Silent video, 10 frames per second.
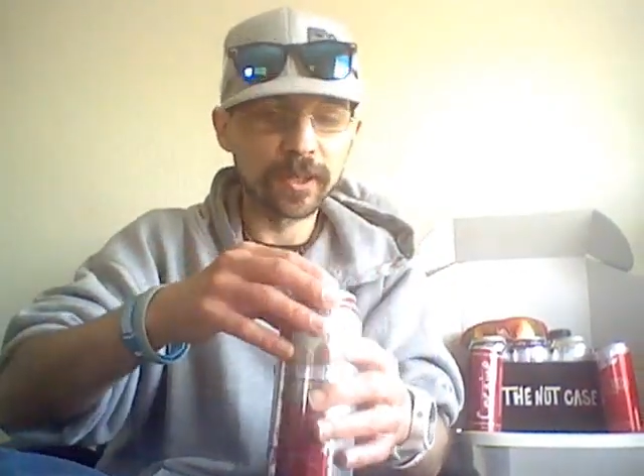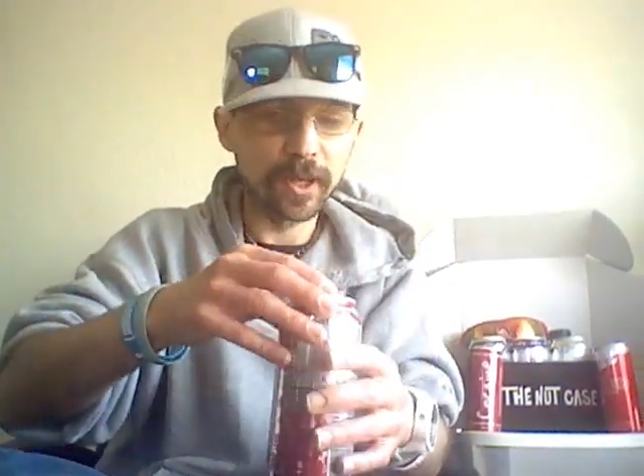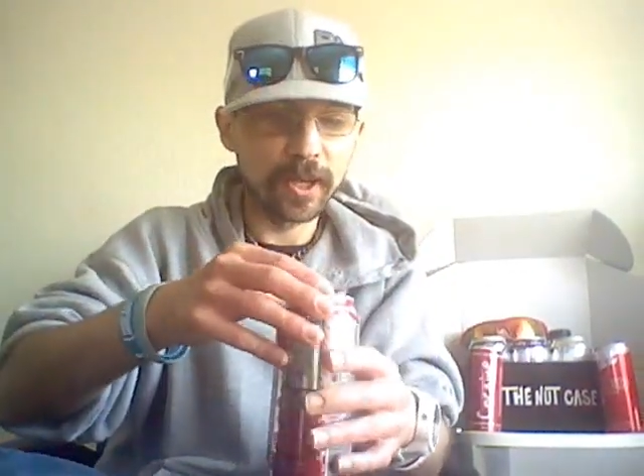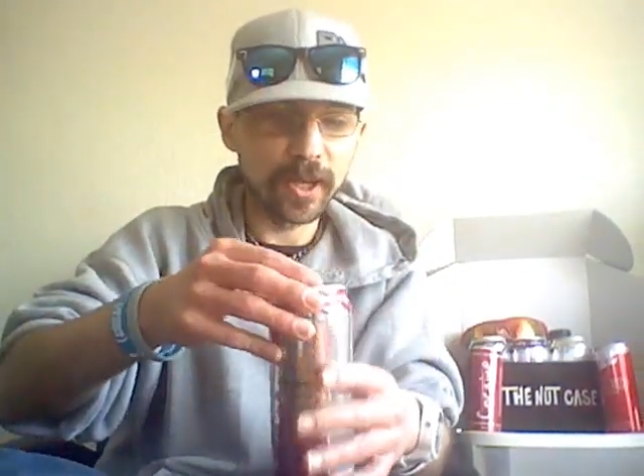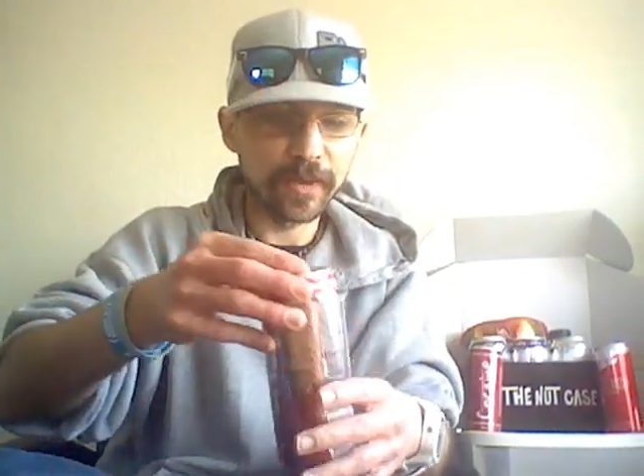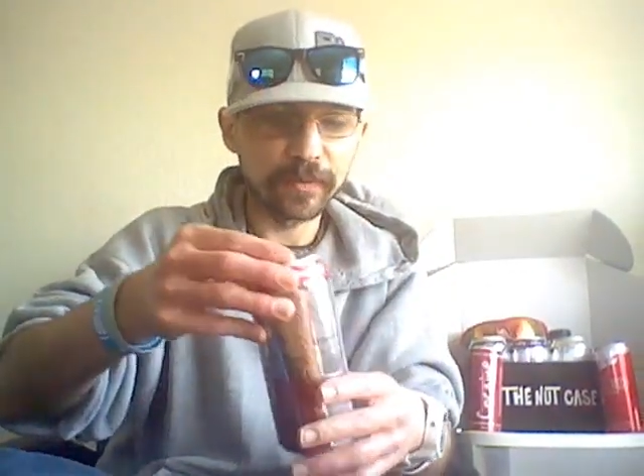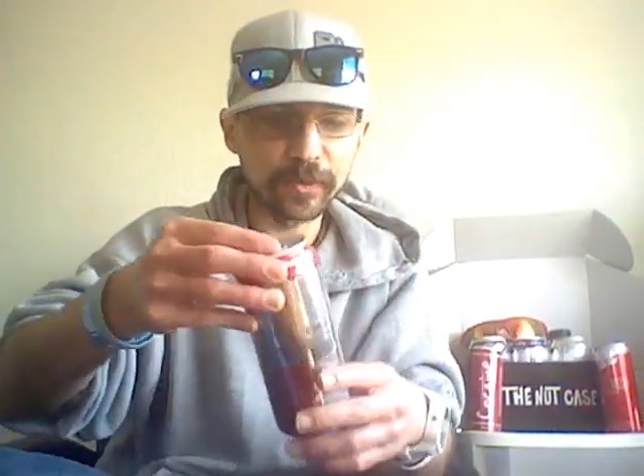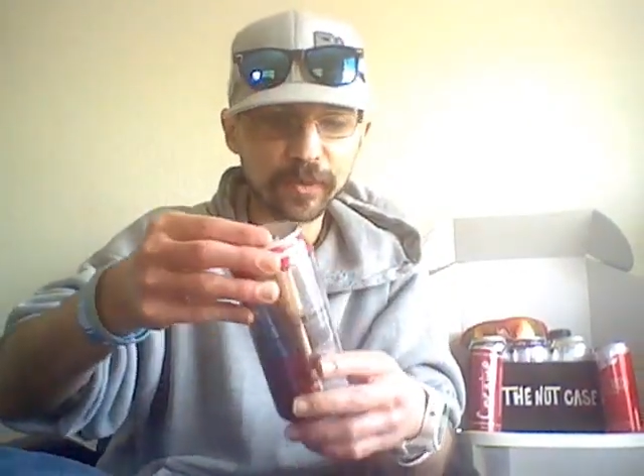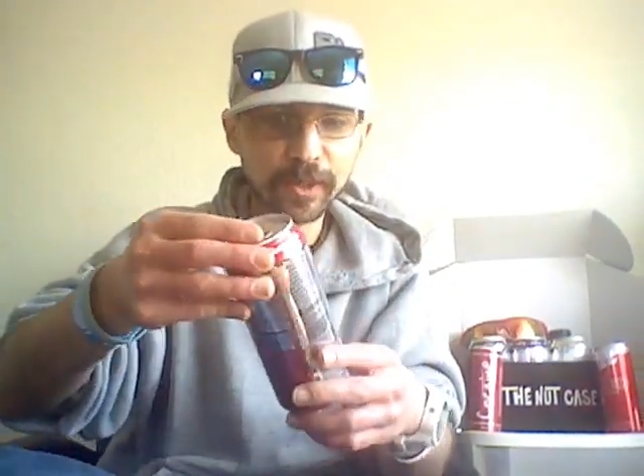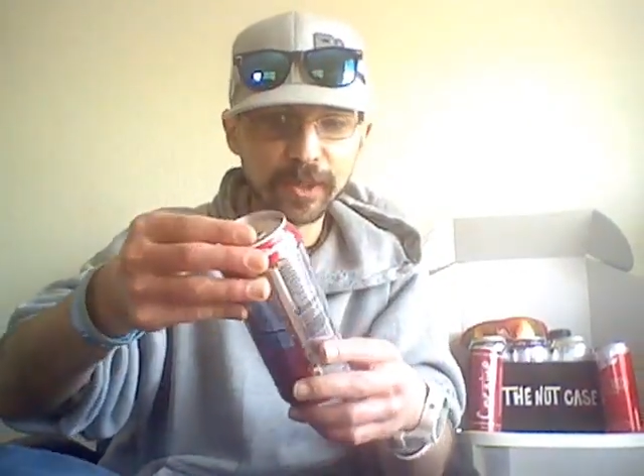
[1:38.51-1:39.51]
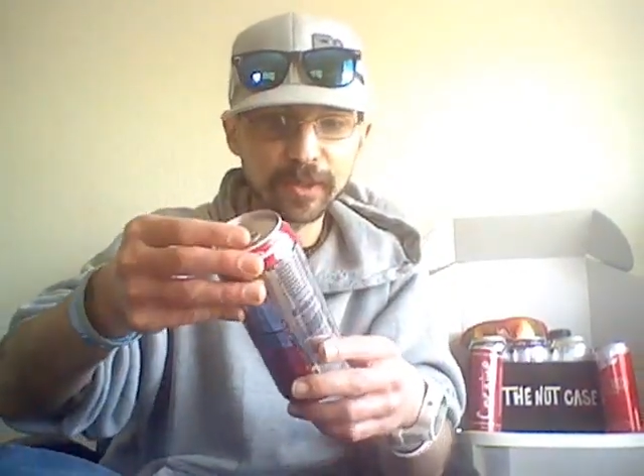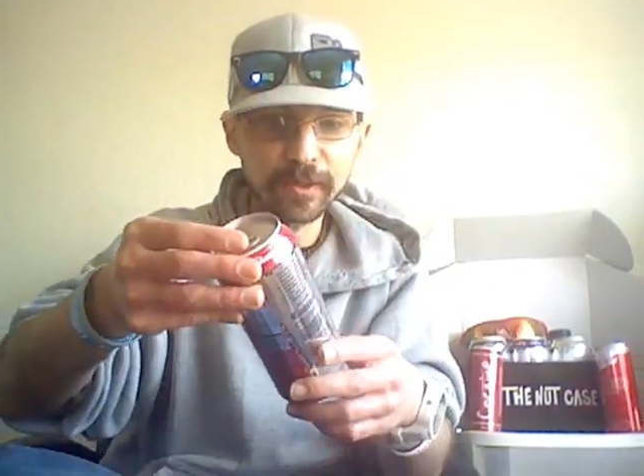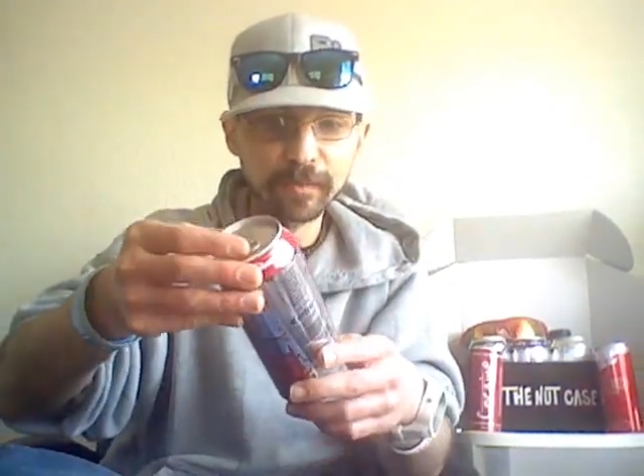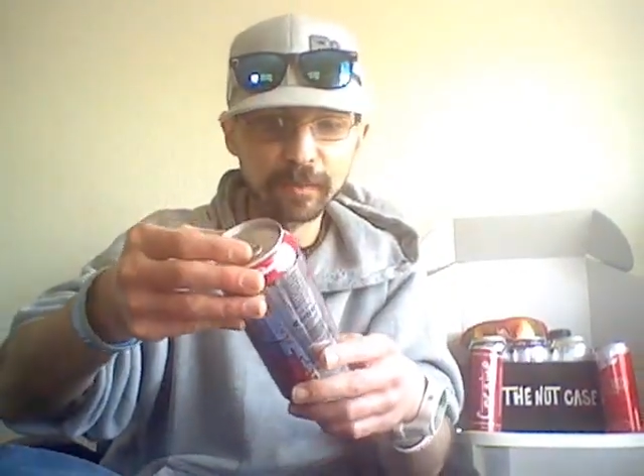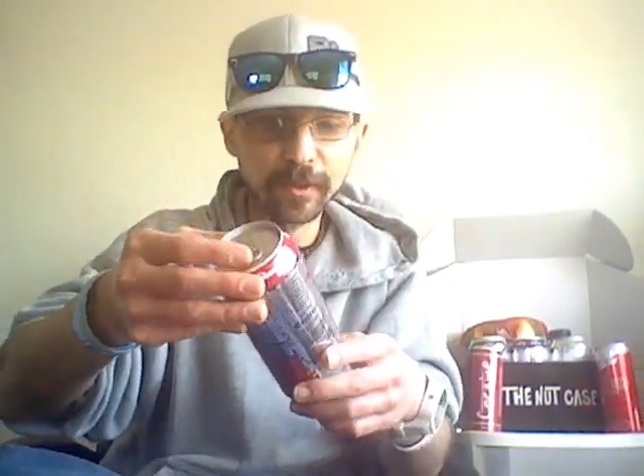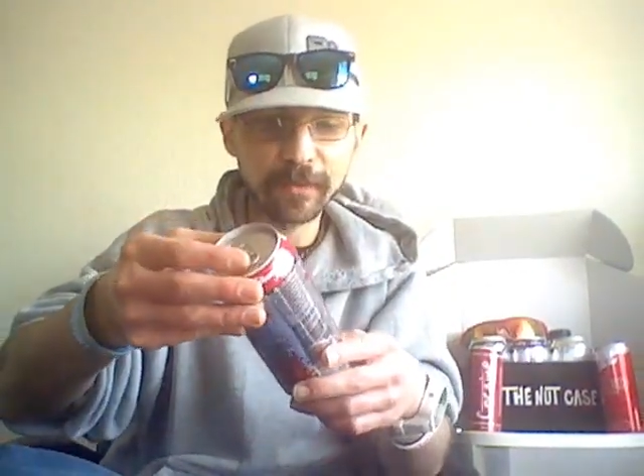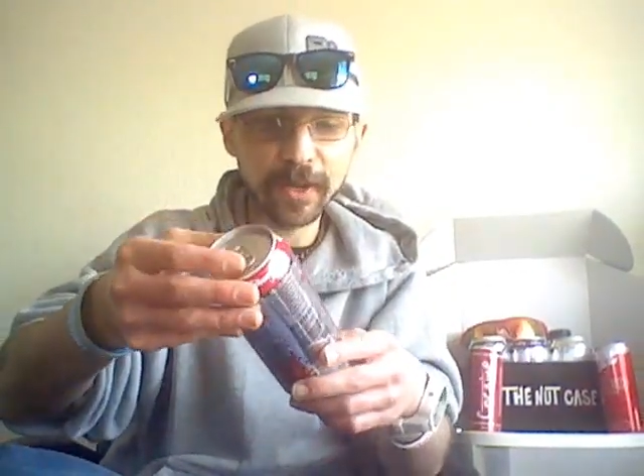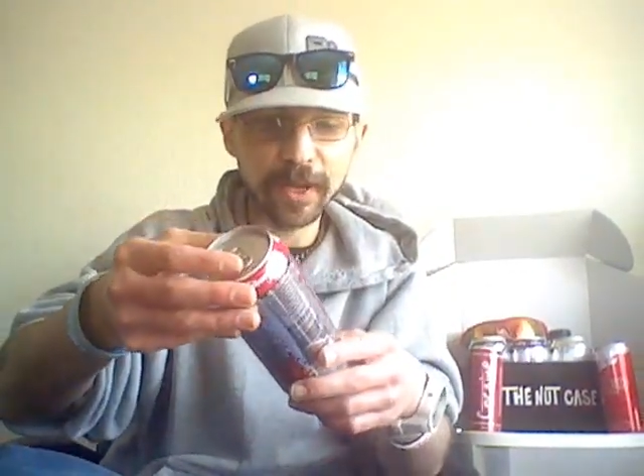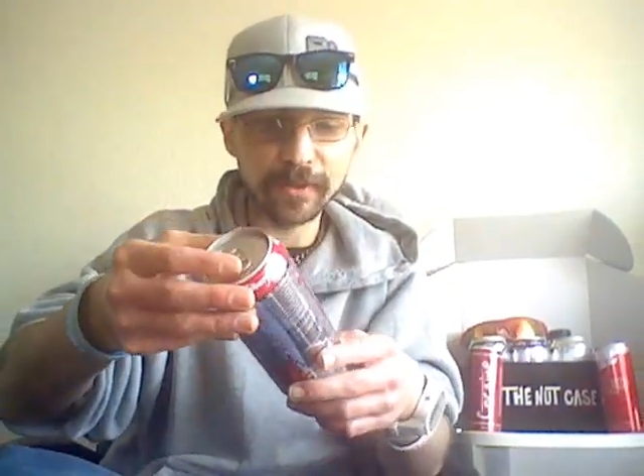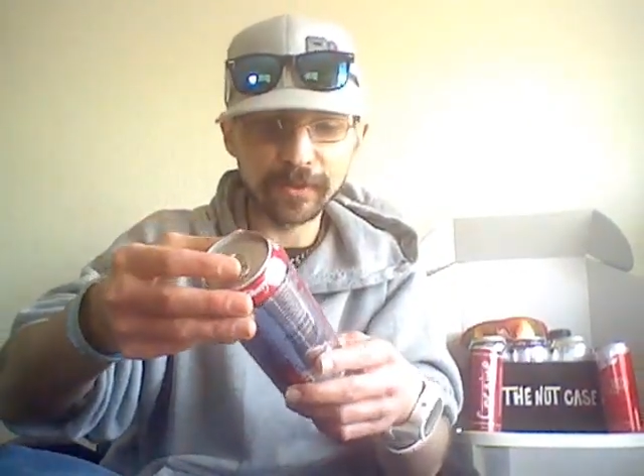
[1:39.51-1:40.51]
uh, after drinking it pretty
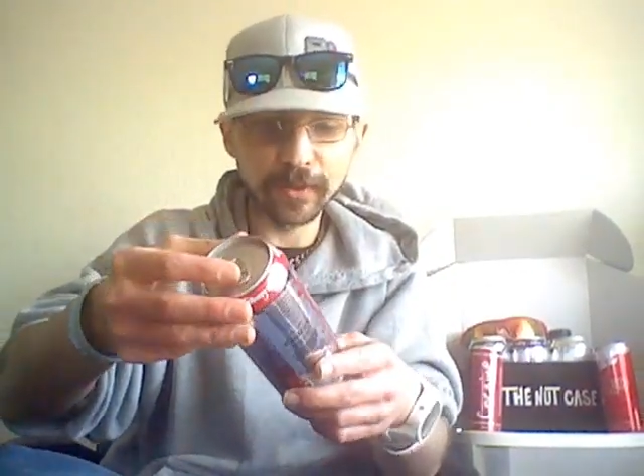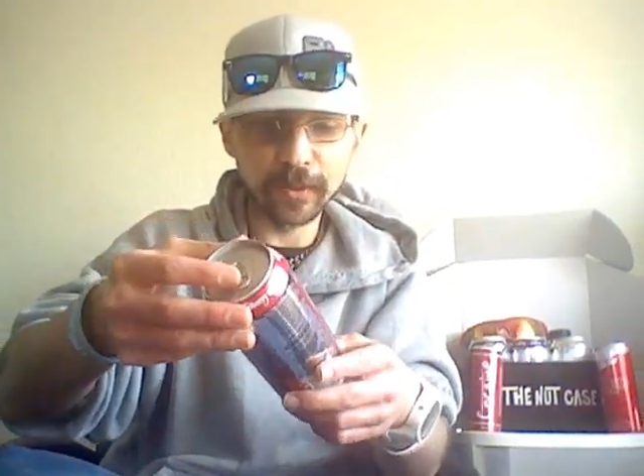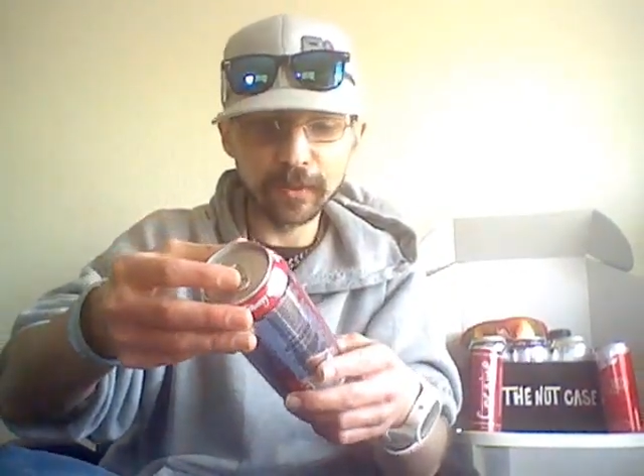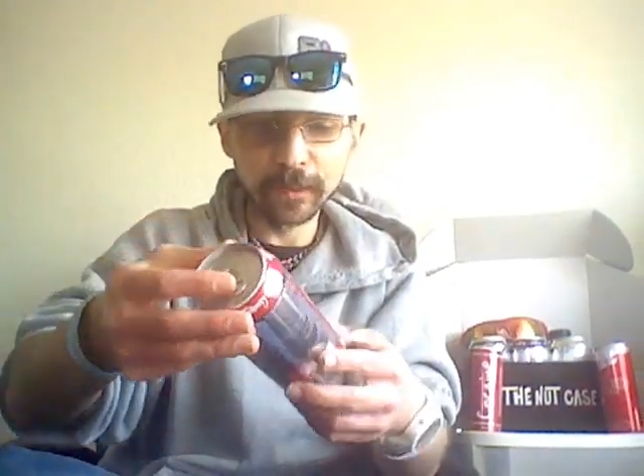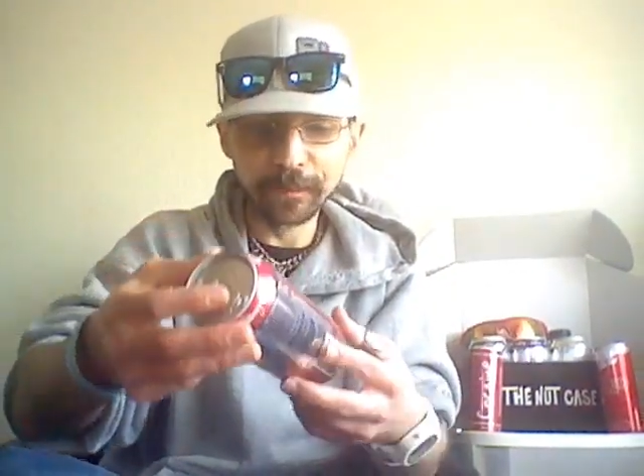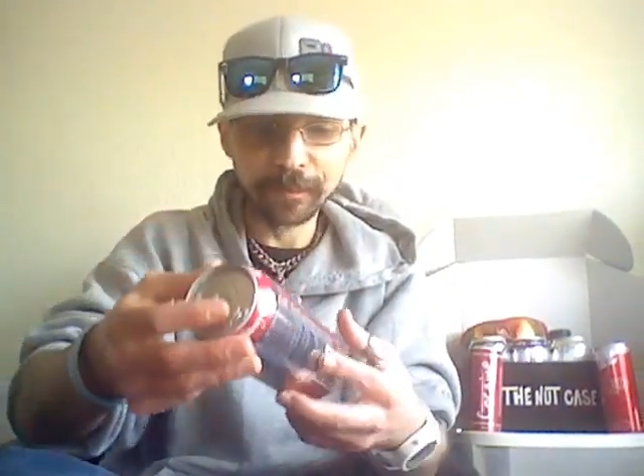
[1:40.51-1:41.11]
fast, so